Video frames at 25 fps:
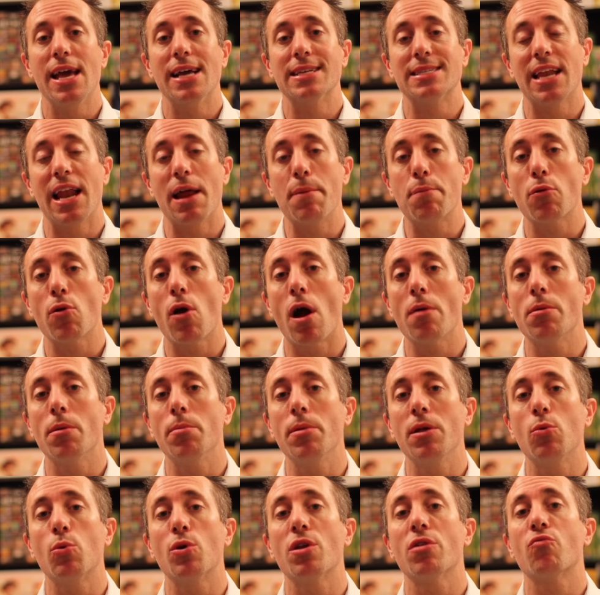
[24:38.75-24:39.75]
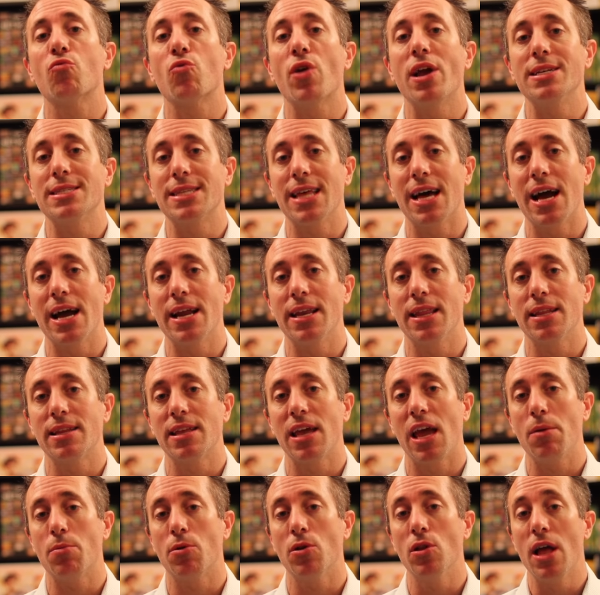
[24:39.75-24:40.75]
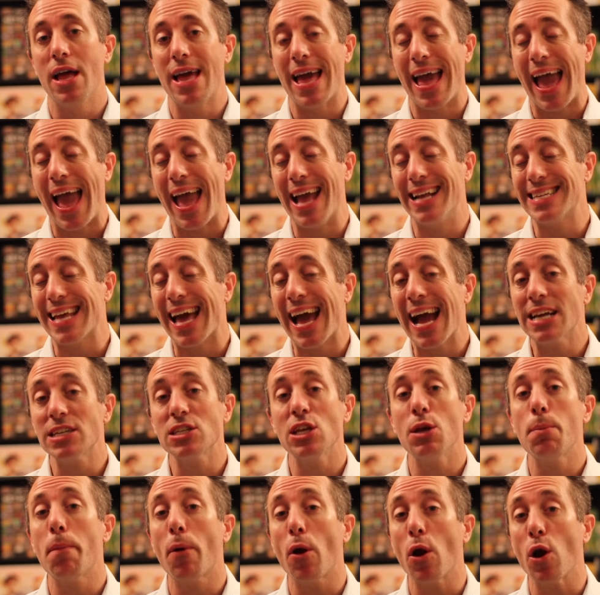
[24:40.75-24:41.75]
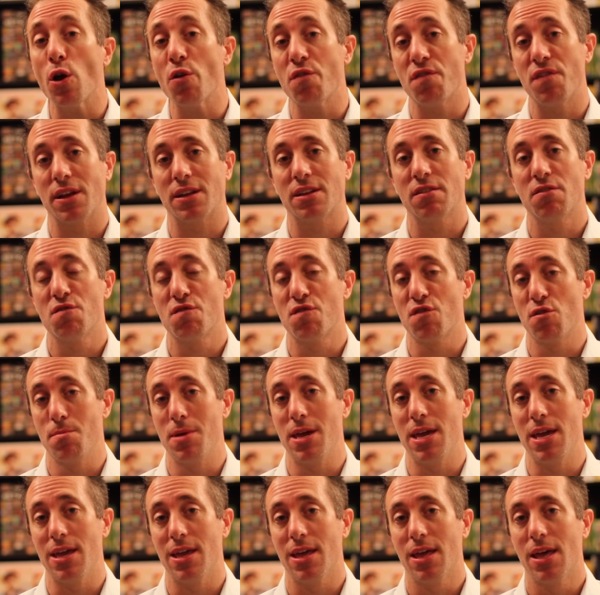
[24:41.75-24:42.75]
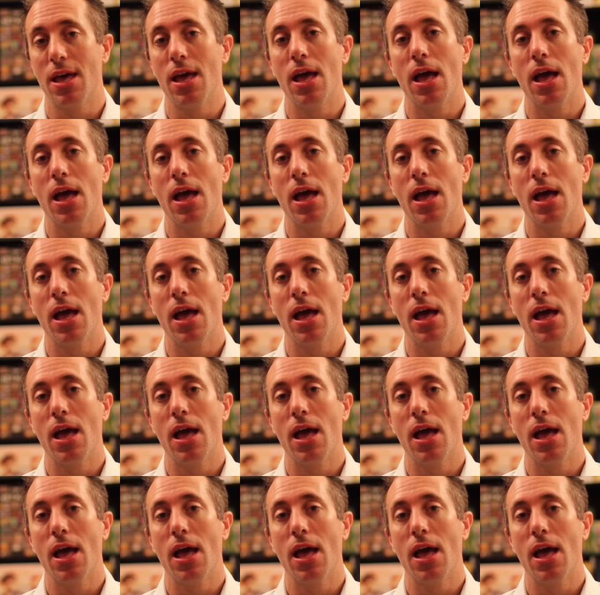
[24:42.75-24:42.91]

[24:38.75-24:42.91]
is that I probably would have raised the height of the table. It's actually perfect for me.